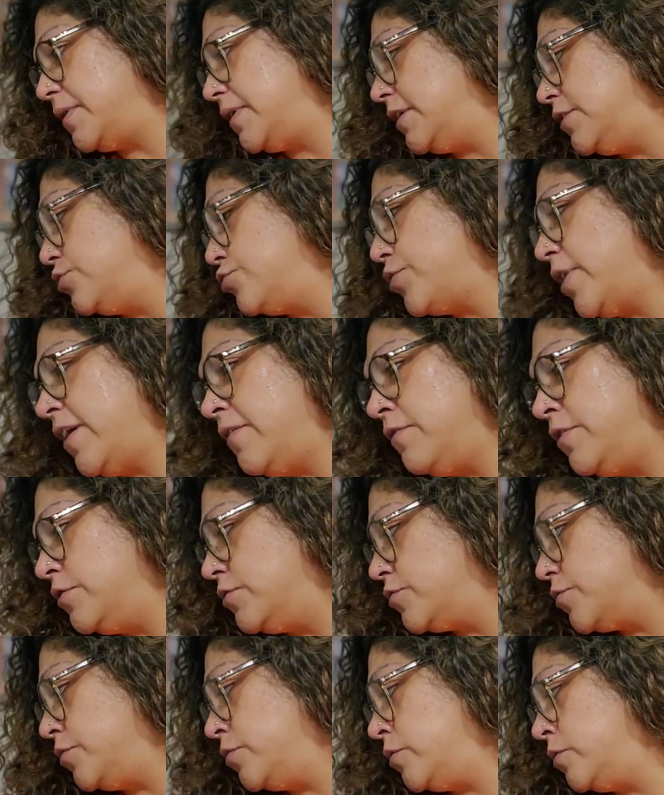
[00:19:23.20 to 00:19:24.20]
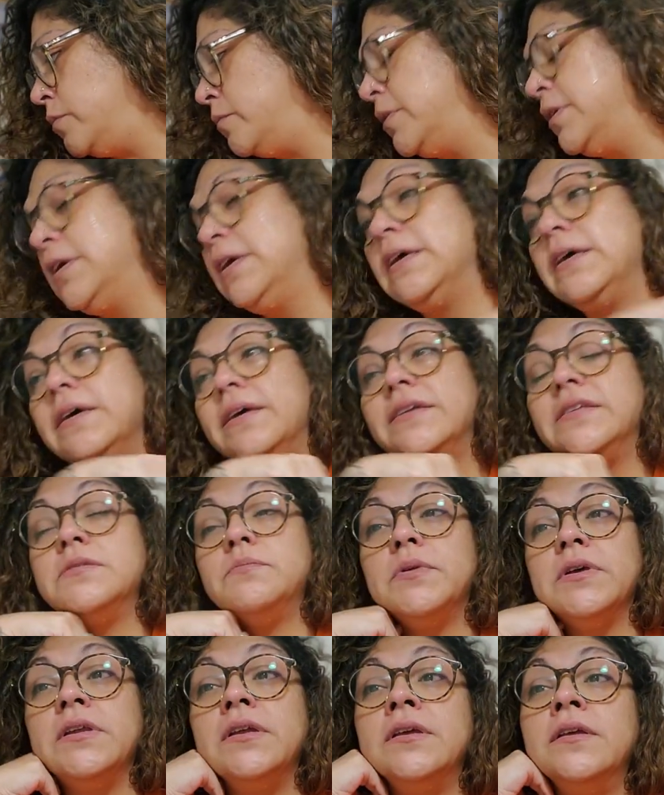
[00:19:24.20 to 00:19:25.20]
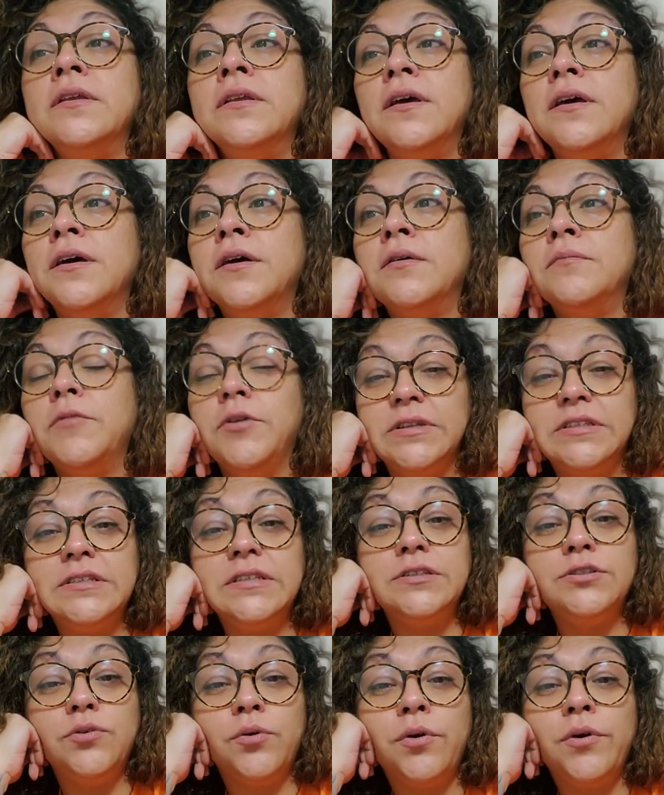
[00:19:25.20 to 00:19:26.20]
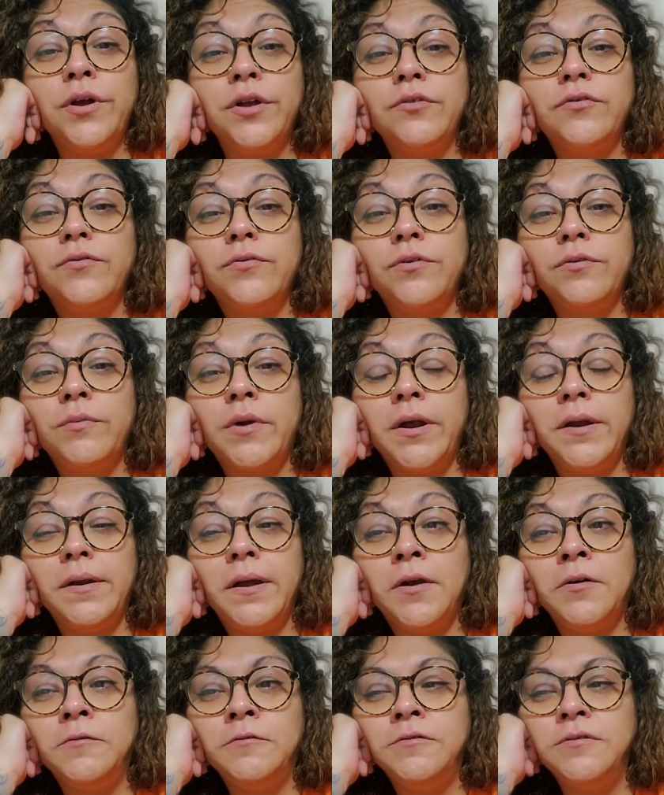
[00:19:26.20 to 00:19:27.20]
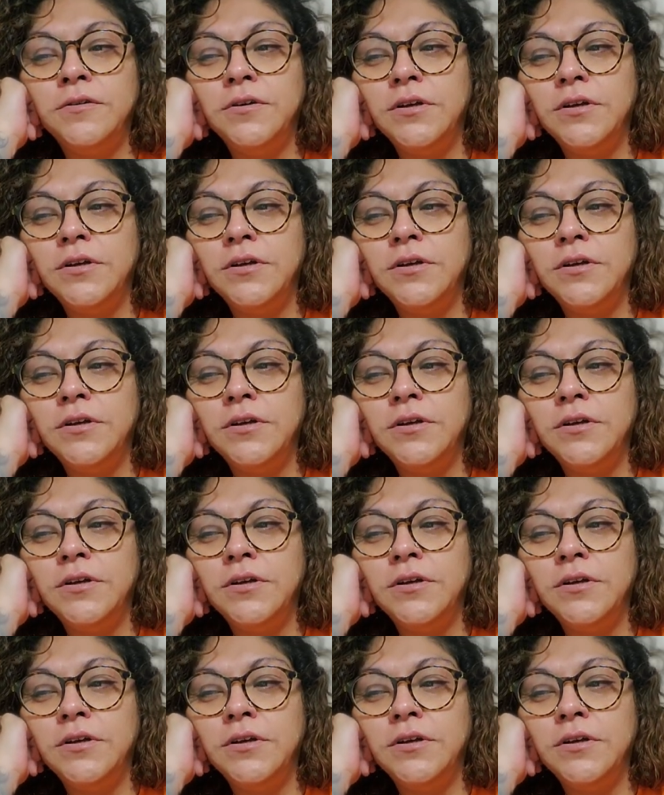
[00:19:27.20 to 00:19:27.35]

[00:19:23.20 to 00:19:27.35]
Draven's room. It's in Dorian's room right now.